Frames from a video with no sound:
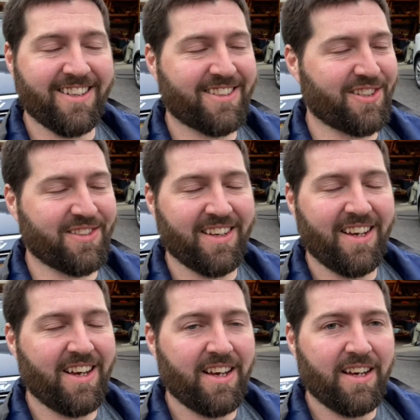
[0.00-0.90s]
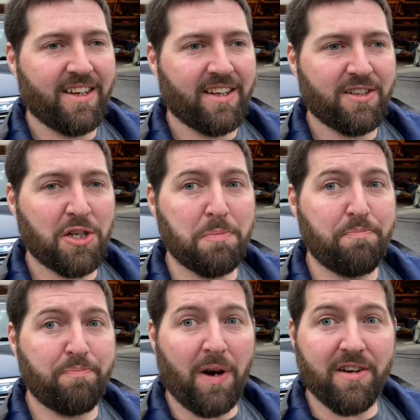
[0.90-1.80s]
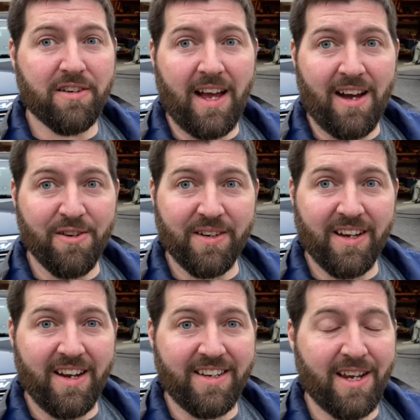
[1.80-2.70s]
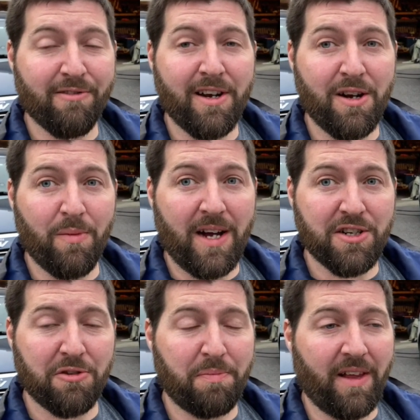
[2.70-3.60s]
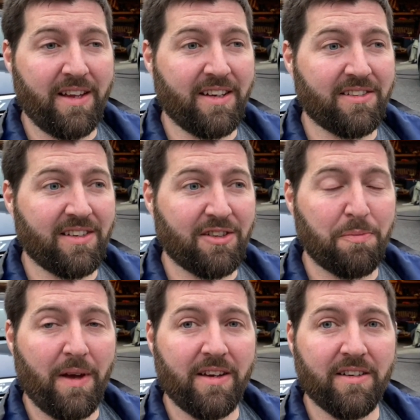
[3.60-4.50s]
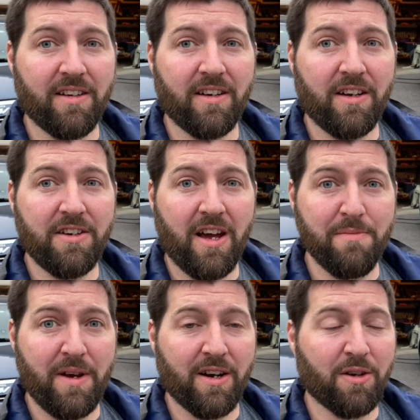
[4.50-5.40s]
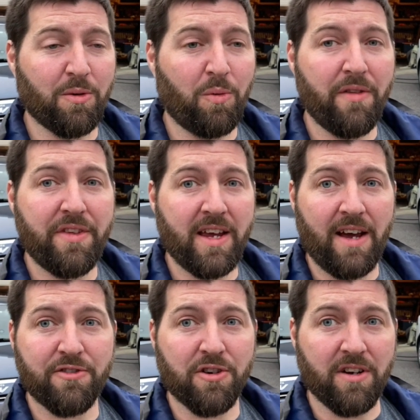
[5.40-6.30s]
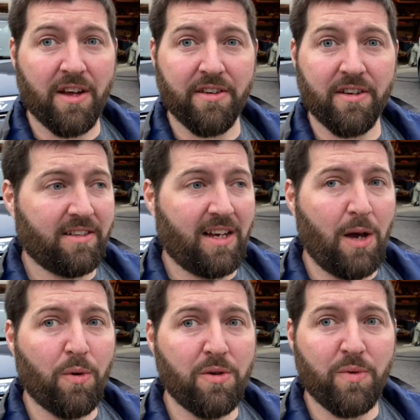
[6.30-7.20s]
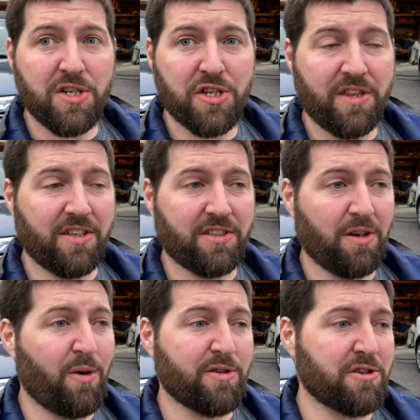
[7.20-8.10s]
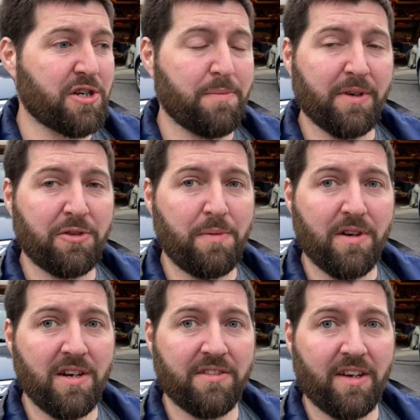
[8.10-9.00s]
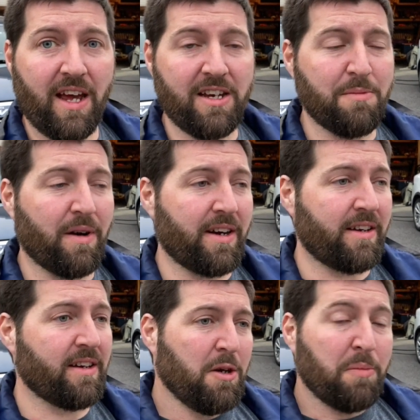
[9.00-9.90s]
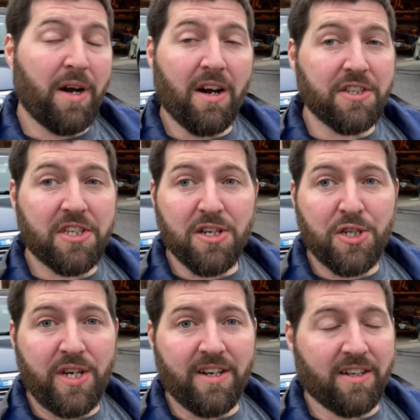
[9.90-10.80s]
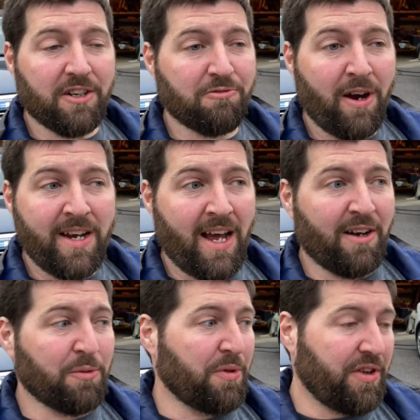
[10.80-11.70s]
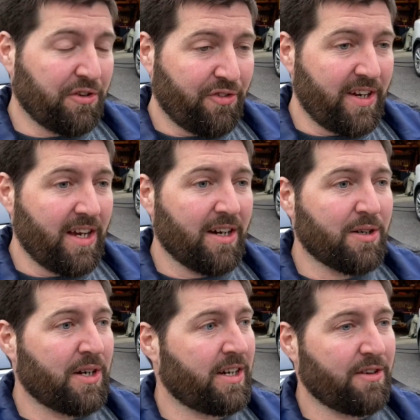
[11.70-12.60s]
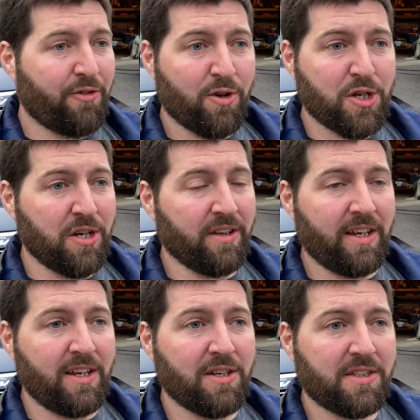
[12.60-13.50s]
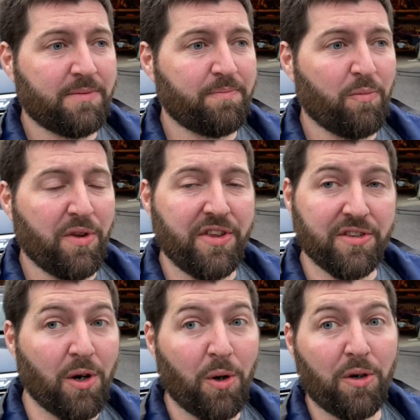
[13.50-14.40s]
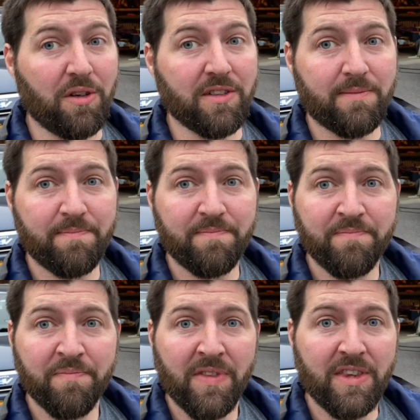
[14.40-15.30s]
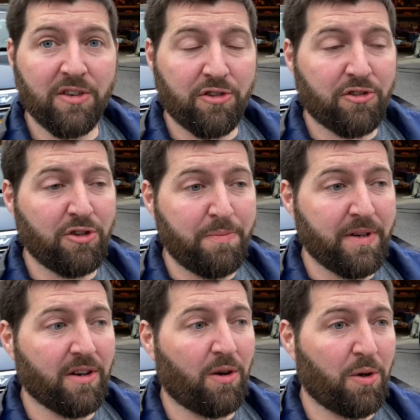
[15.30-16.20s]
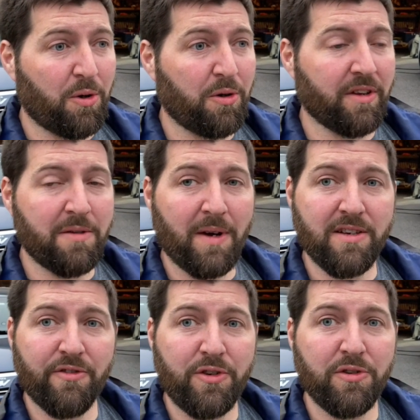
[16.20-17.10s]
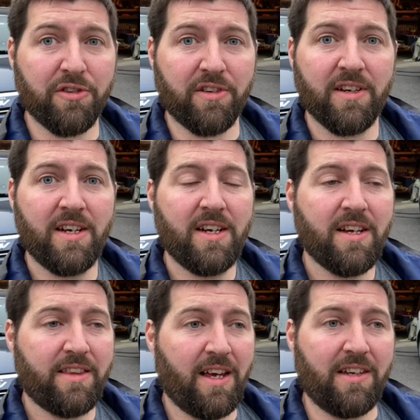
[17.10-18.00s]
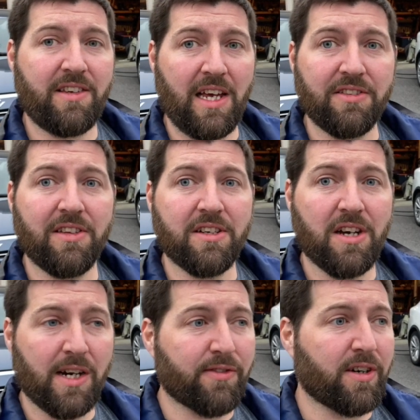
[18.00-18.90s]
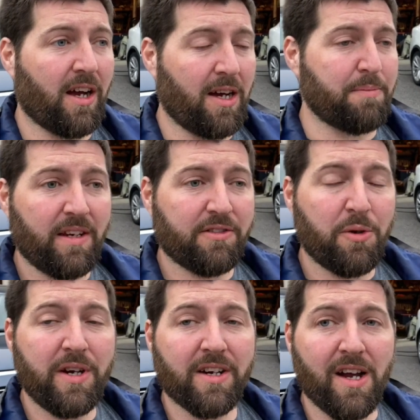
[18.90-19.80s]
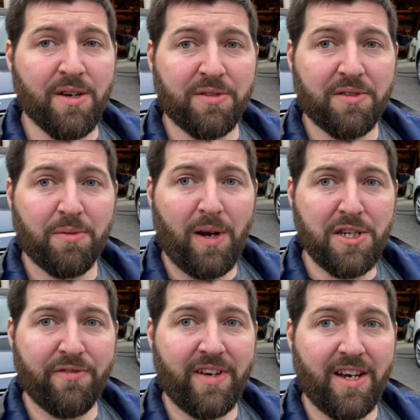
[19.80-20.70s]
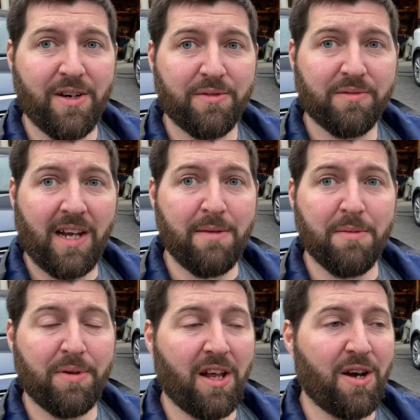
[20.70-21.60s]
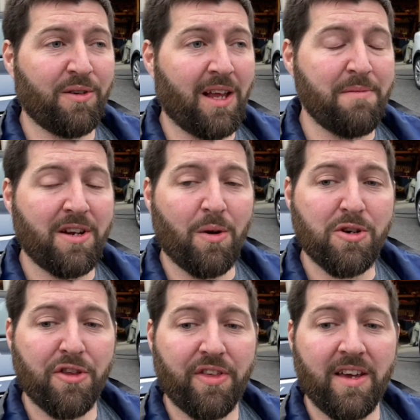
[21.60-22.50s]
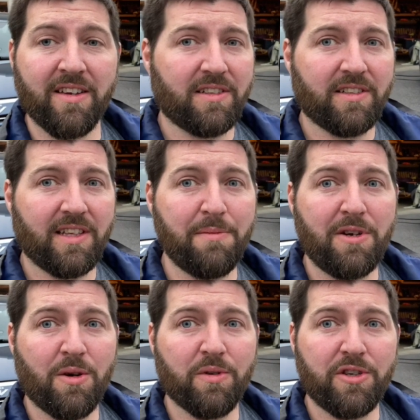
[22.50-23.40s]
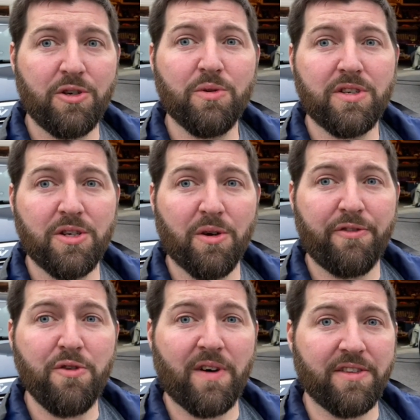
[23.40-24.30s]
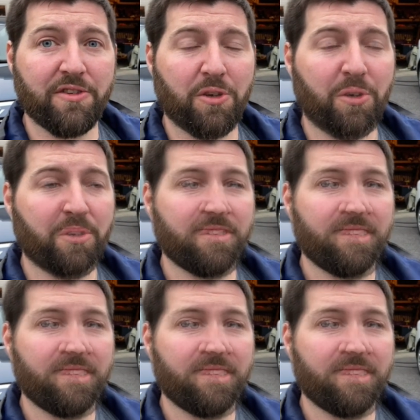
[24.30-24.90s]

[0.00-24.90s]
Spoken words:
just bunker down and get ready to watch this playlist. It's been a nightmare, one thing after another. I wouldn't wish this ownership experience on anybody. But it all starts here, right now, with this video, unfortunately, with this hole, this stupid hole in my diffuser that Tesla covered up. So here it goes. Watch the video, comment below, let me know what you think. Let me know what you would do if you found this hole